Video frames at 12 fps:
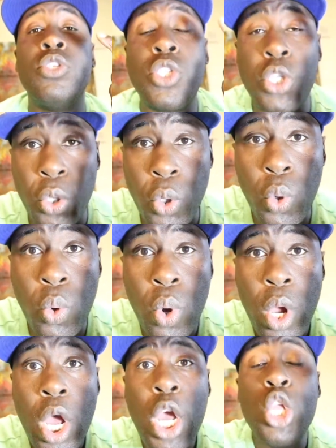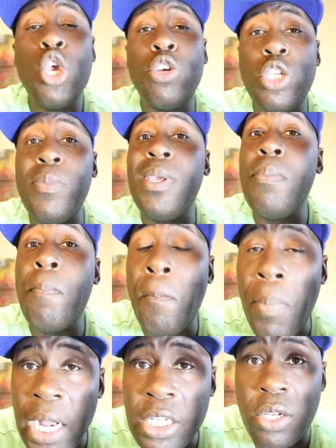Two, you should be
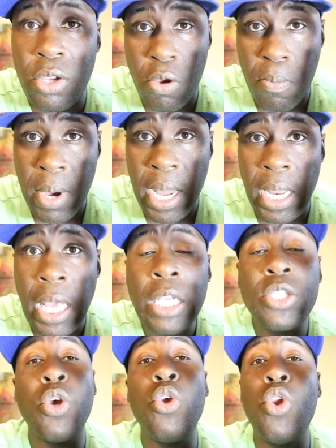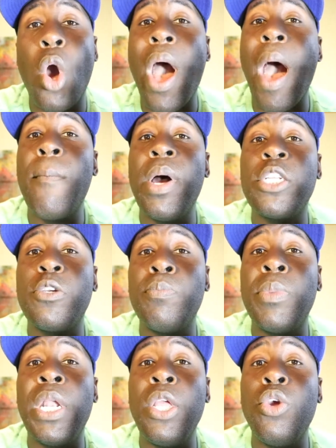budgeting your money so you know how much
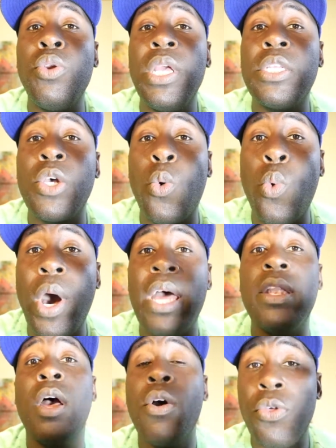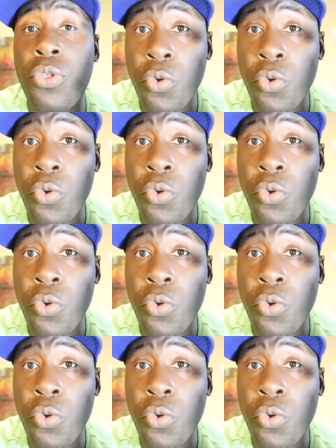money you need to what?